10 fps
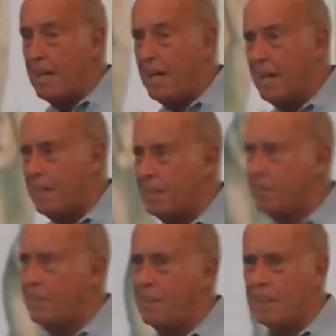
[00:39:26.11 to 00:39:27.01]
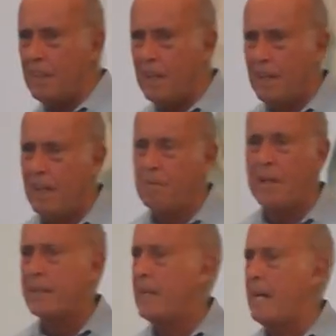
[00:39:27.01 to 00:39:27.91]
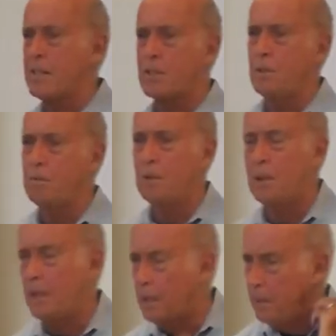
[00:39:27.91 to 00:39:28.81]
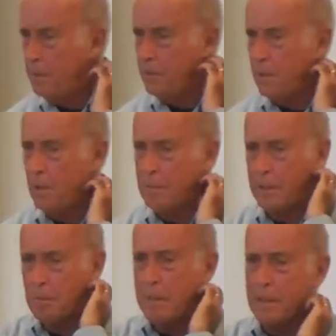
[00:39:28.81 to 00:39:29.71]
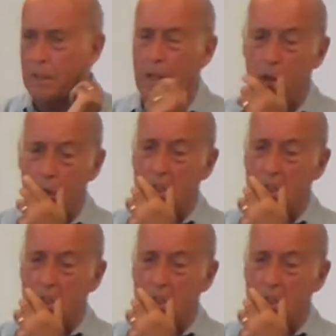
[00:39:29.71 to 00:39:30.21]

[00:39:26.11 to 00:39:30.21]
And uh, I'm not going to ask you uh, if you know about the mandala,